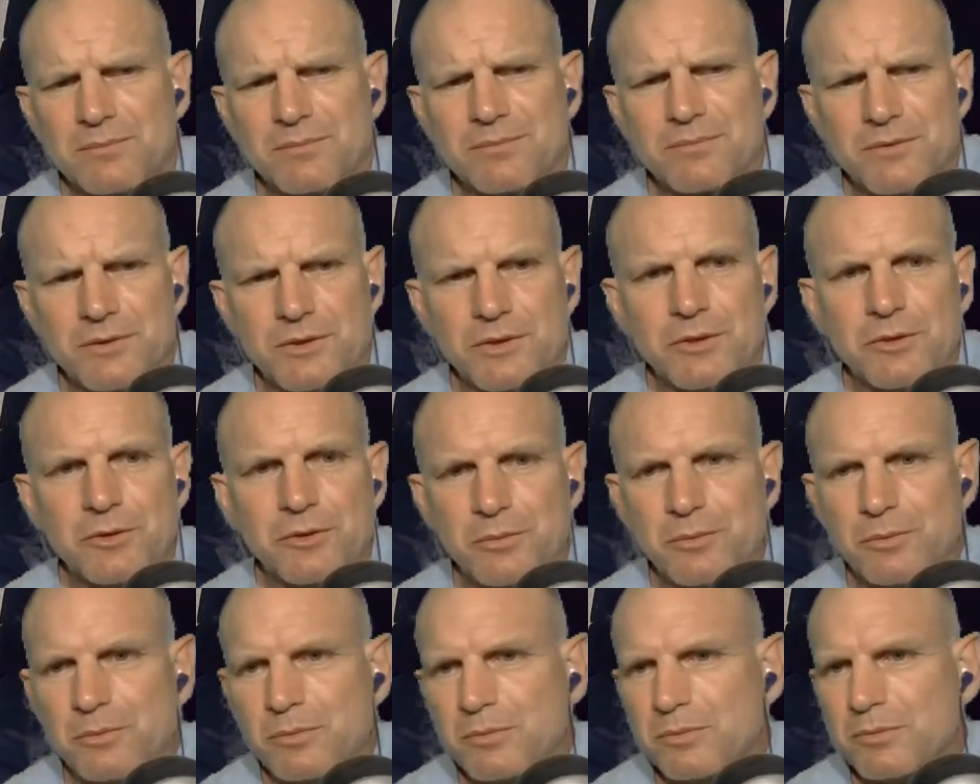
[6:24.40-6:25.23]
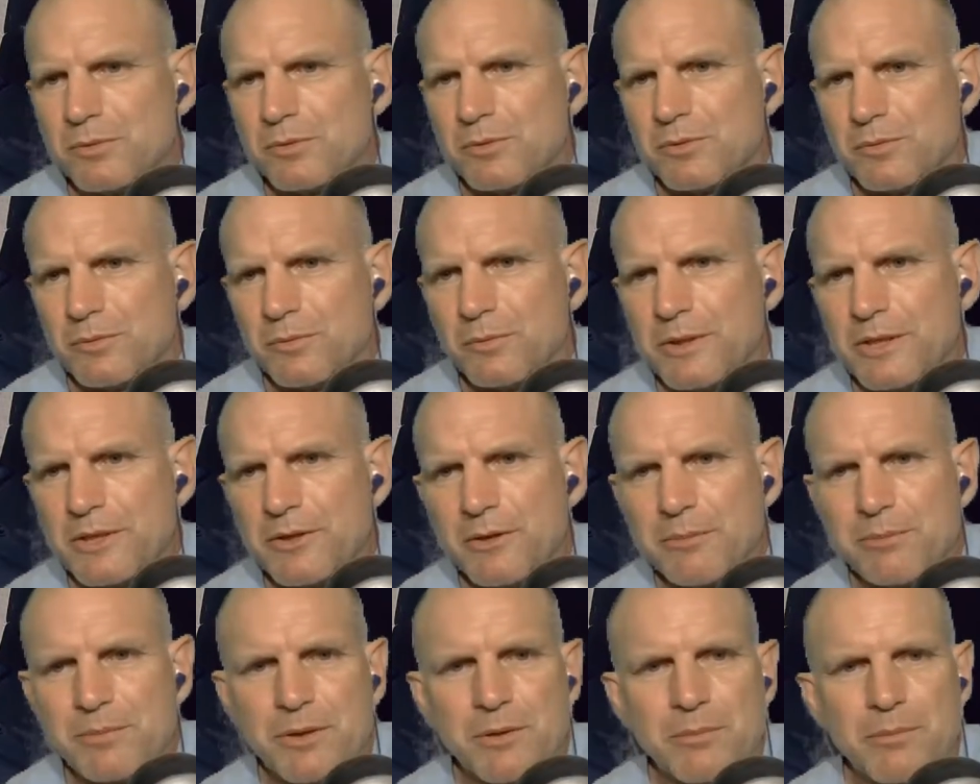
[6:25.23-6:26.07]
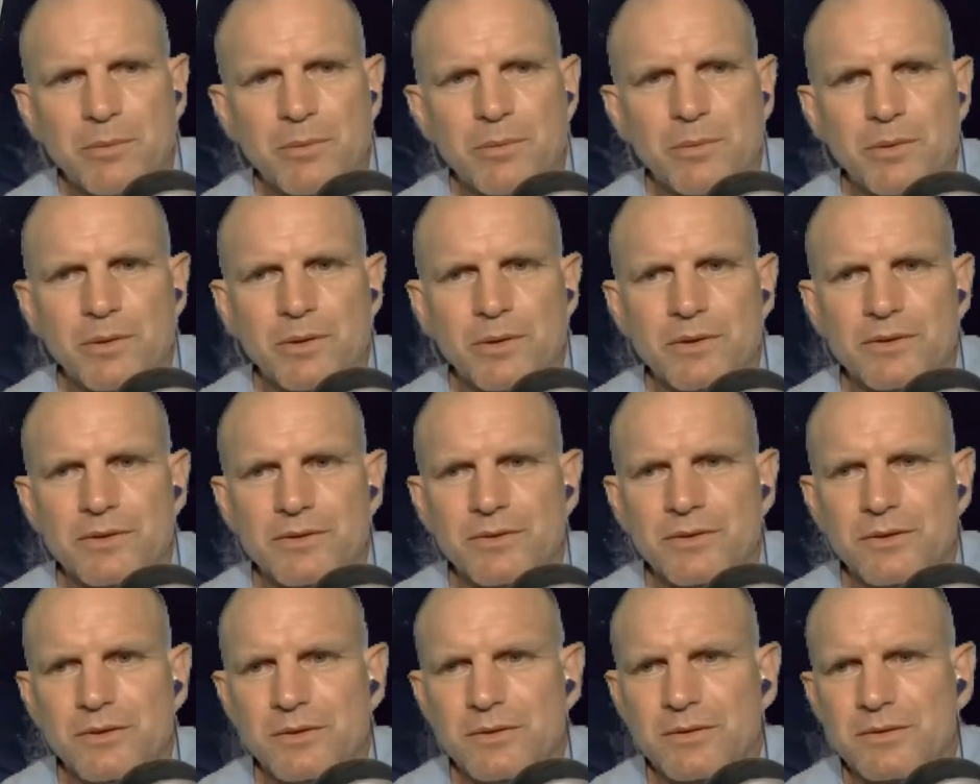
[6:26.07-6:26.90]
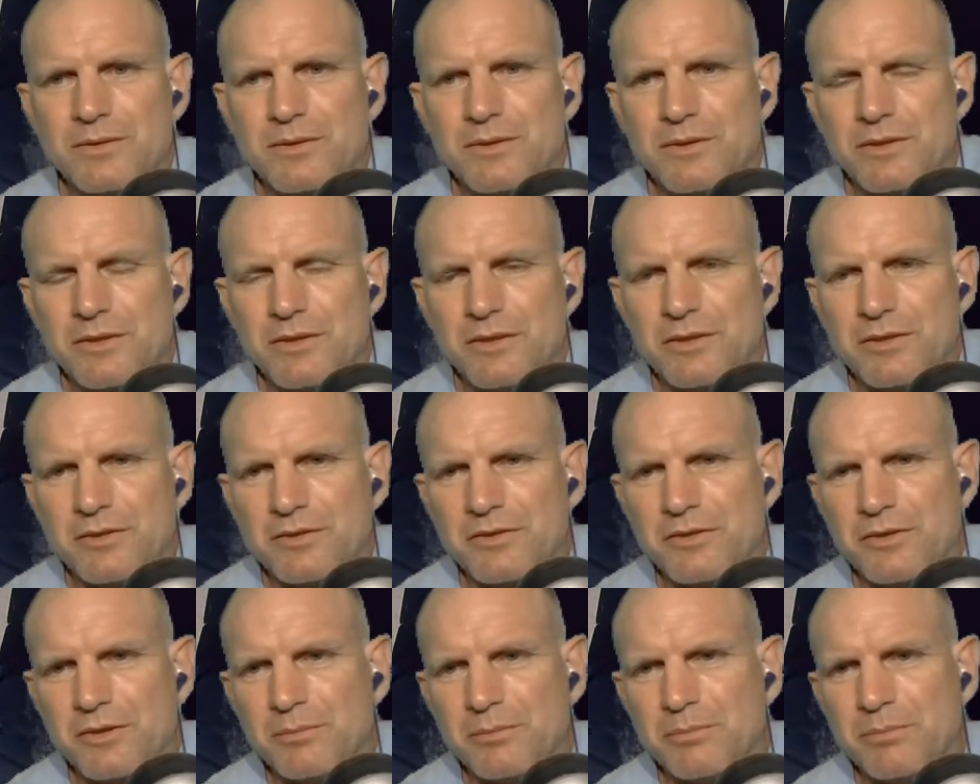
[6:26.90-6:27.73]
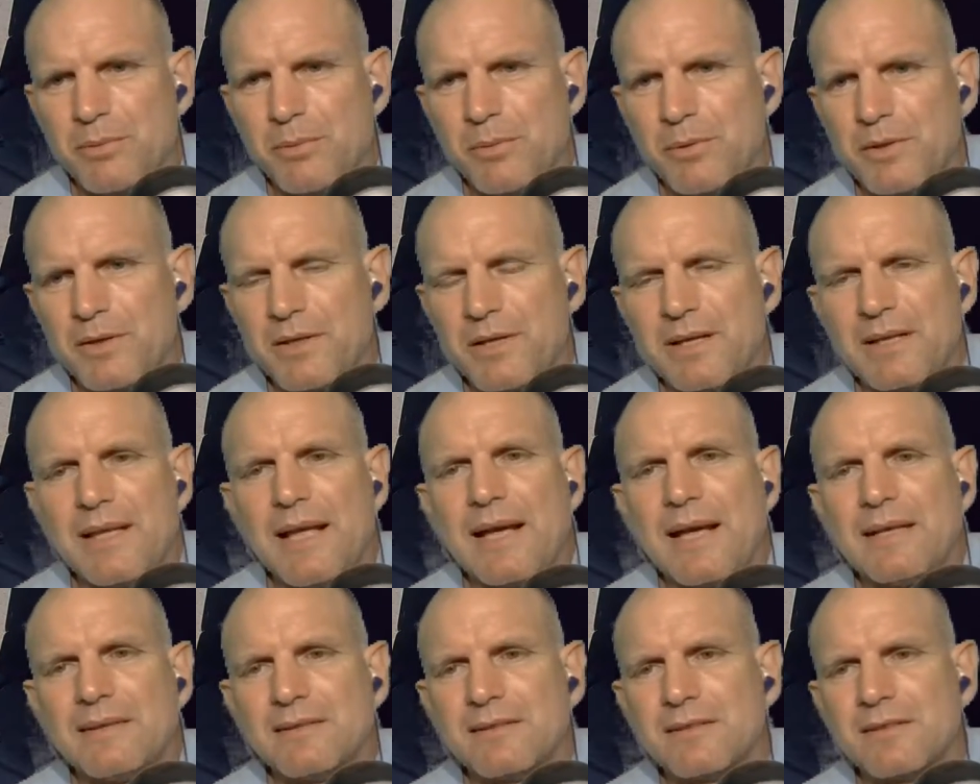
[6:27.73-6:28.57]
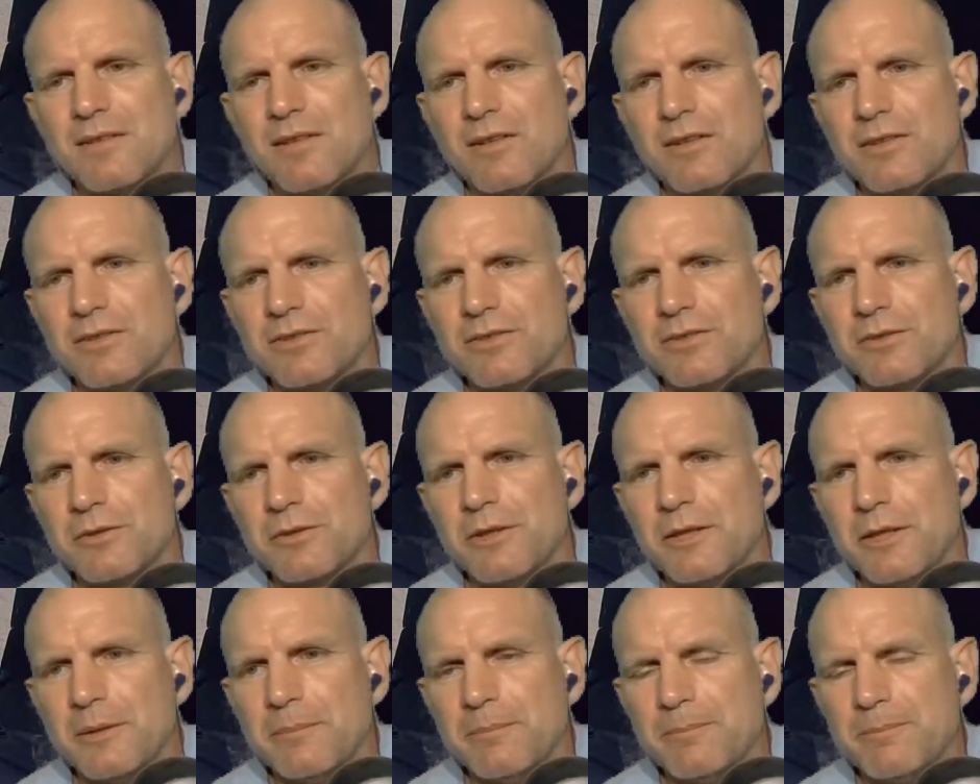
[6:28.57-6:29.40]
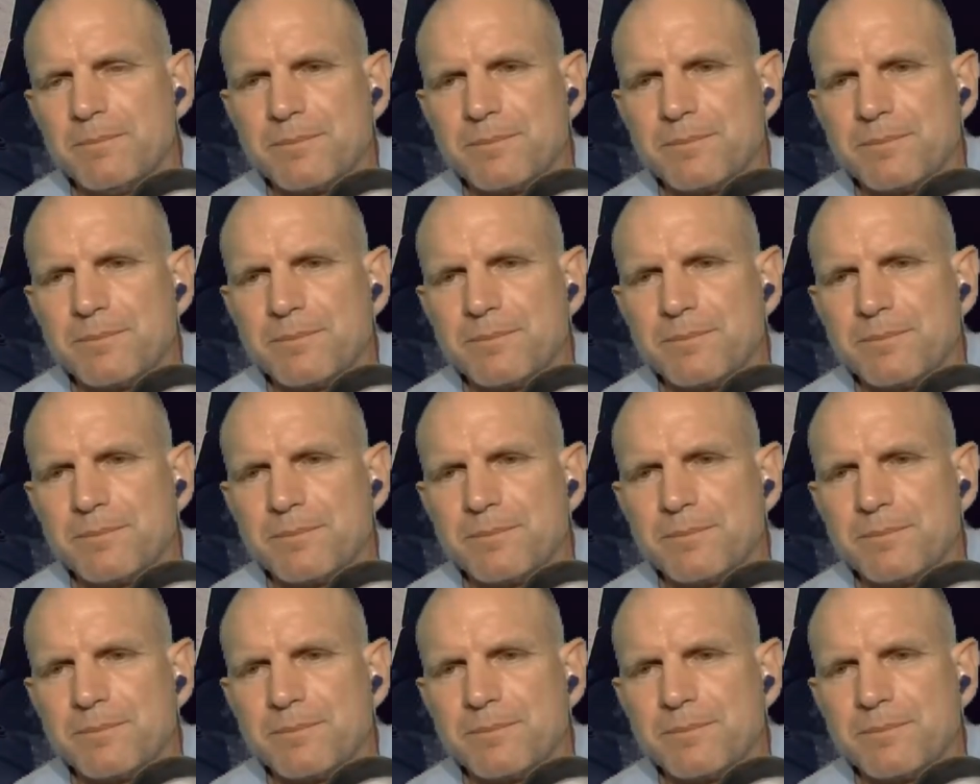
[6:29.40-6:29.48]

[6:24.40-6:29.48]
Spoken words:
Do you re-grip your boards? Does your board not last as long as your grip?